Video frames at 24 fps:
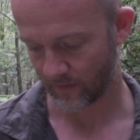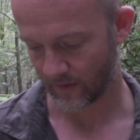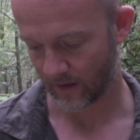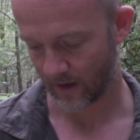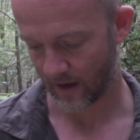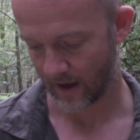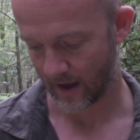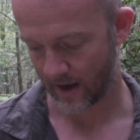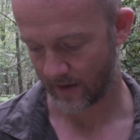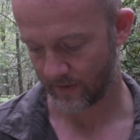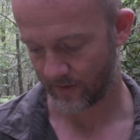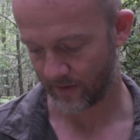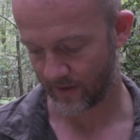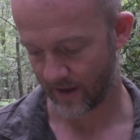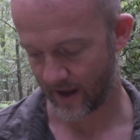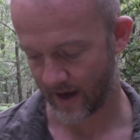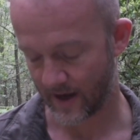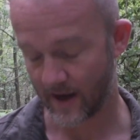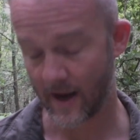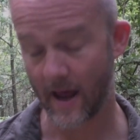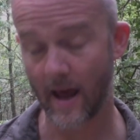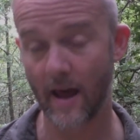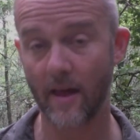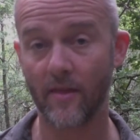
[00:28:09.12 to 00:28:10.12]
and
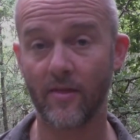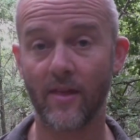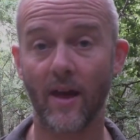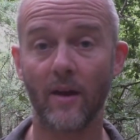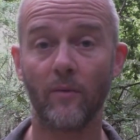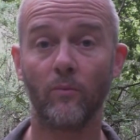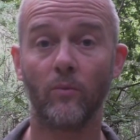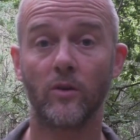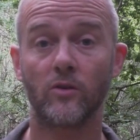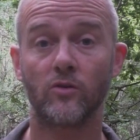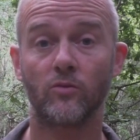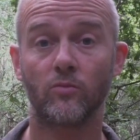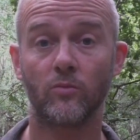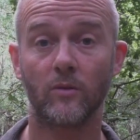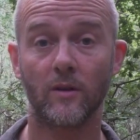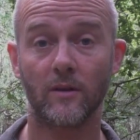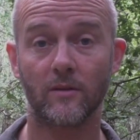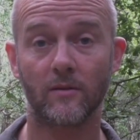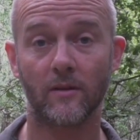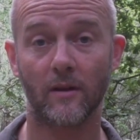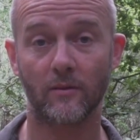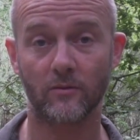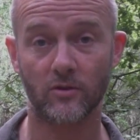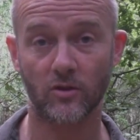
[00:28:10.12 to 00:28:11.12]
then uh, then was,
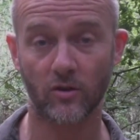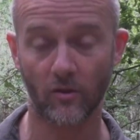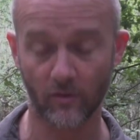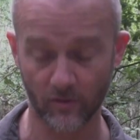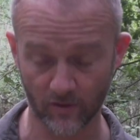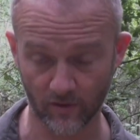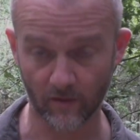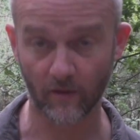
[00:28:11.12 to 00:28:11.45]
was sorry